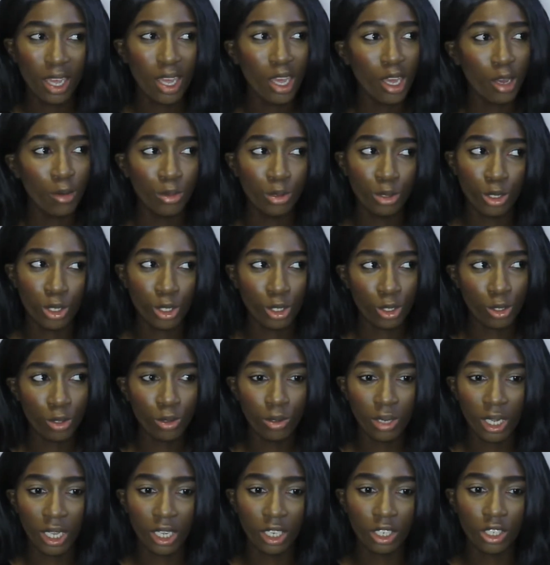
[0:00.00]
and we were just
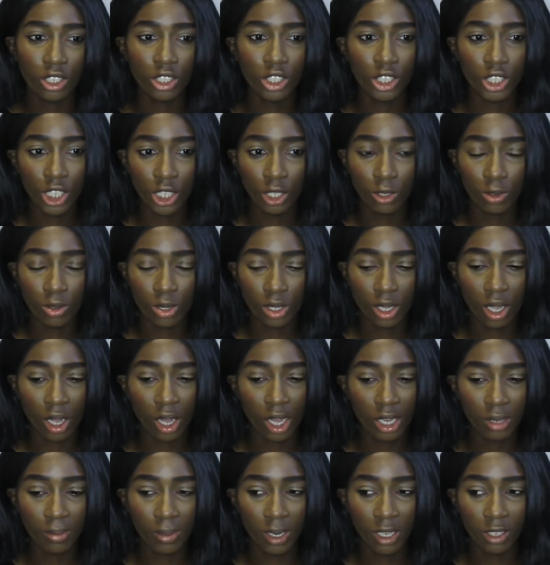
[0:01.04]
talking, because she also
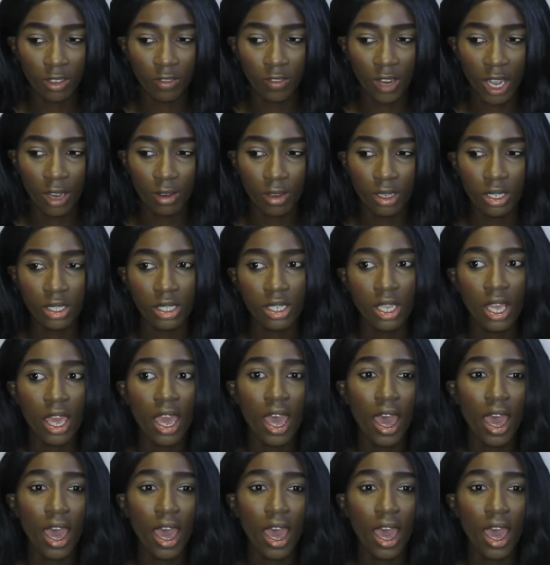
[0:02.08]
heard about the virus,